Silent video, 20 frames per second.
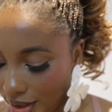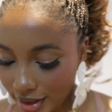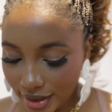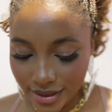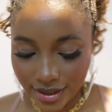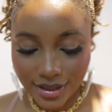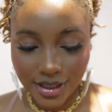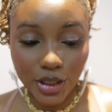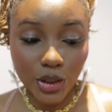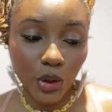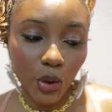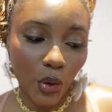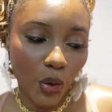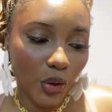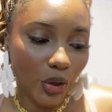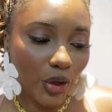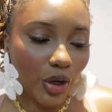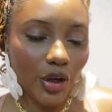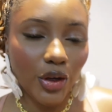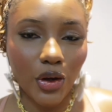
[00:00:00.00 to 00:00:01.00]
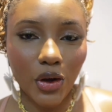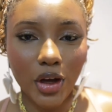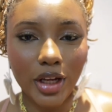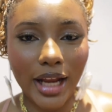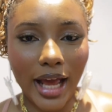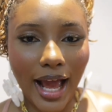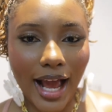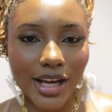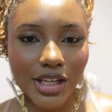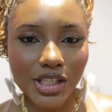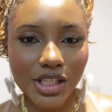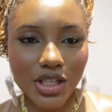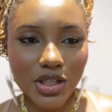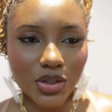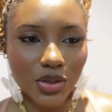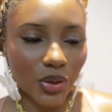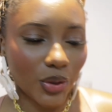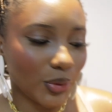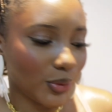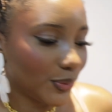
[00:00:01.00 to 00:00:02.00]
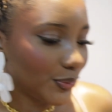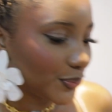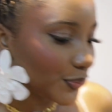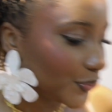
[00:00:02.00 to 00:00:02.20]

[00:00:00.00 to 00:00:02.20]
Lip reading: This is a non-ashy zone.